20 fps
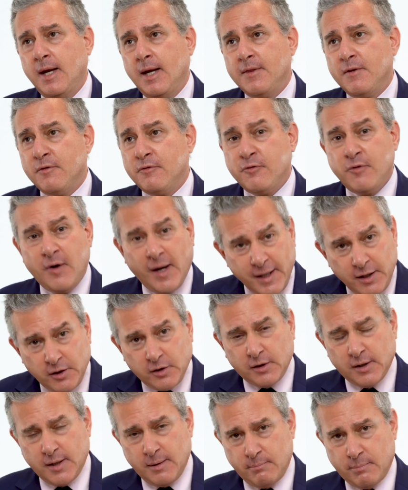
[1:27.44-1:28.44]
The
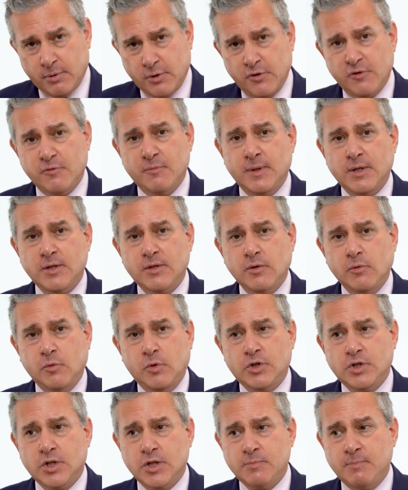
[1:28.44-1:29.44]
final improvement,
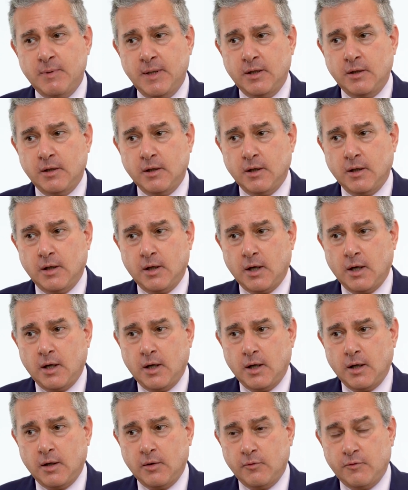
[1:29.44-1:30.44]
which has been
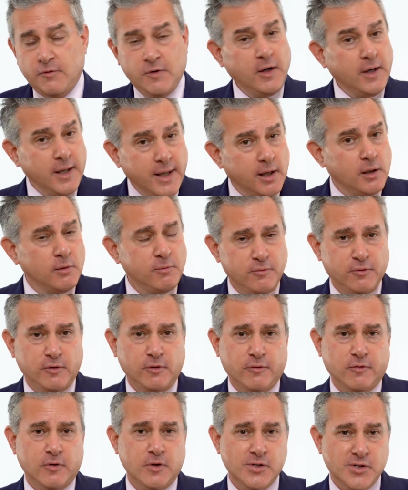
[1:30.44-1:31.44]
very helpful
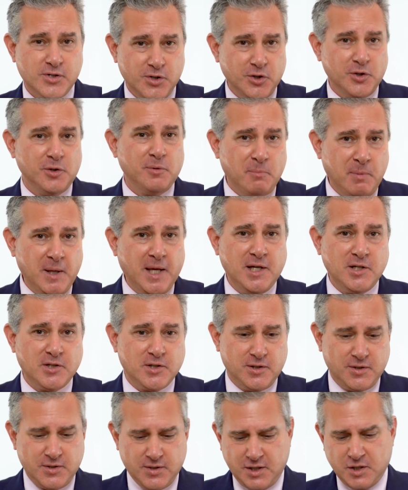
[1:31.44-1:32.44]
for certain
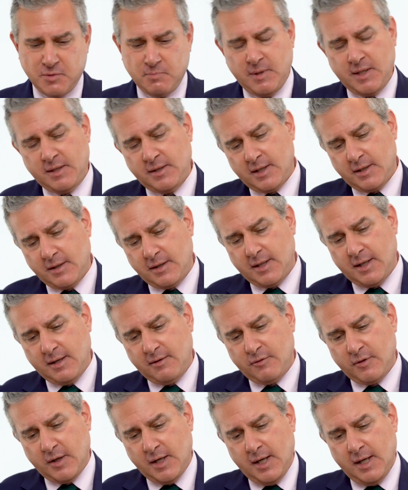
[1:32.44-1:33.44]
patients, has been that
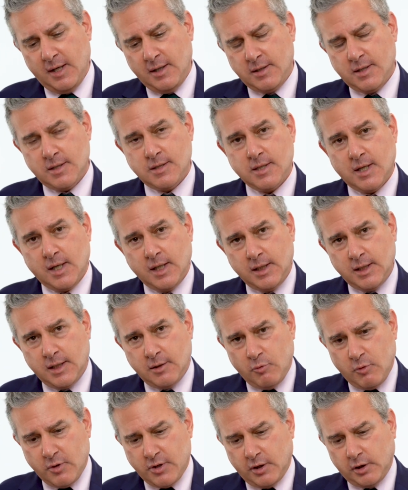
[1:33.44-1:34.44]
they've designed
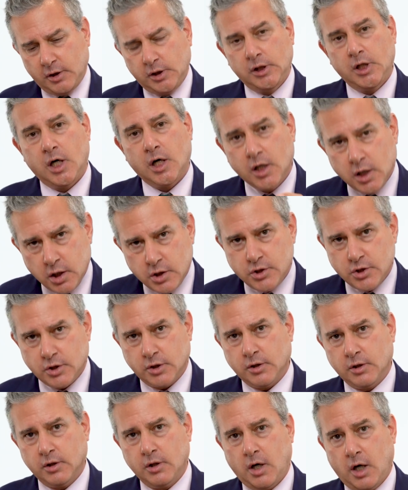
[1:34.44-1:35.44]
it with a
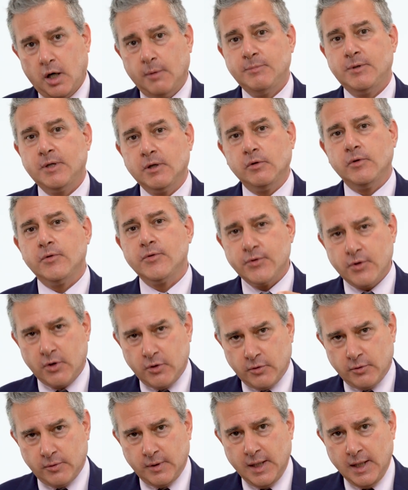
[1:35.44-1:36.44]
larger optical
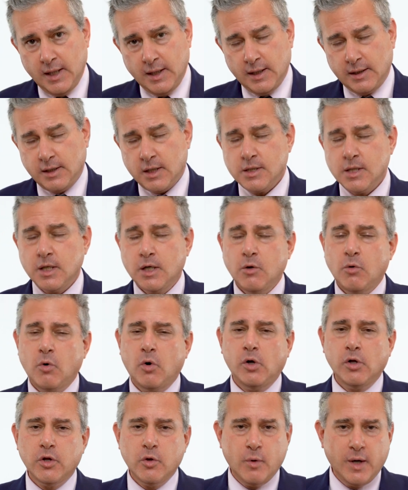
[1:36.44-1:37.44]
zone. It doesn't go
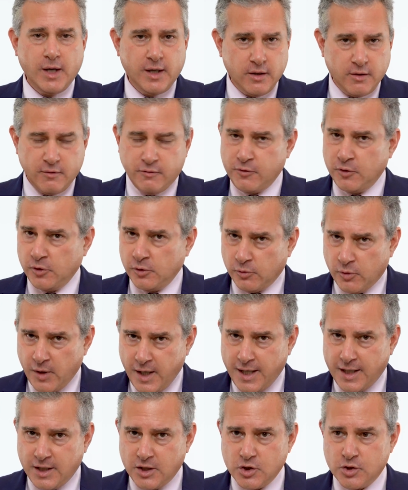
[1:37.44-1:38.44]
all the way to the full
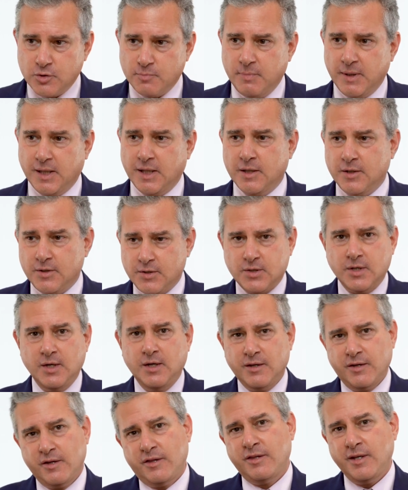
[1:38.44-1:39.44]
range because
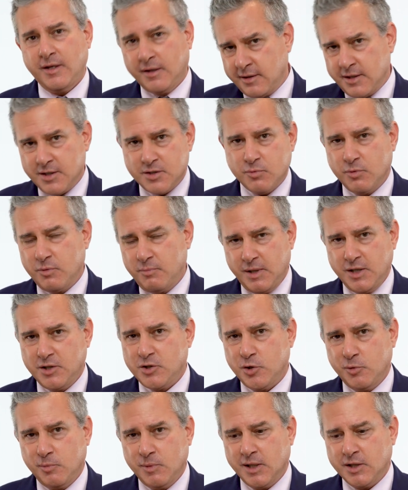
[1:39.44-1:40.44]
the thickness would be
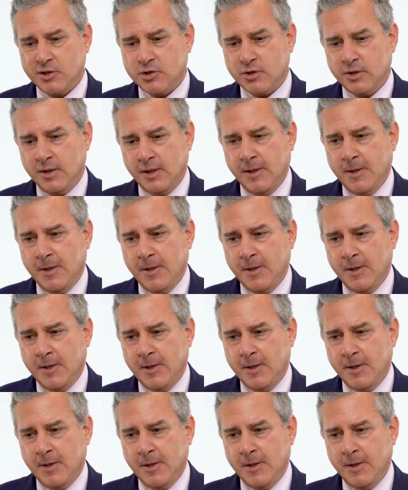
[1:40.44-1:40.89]
too much.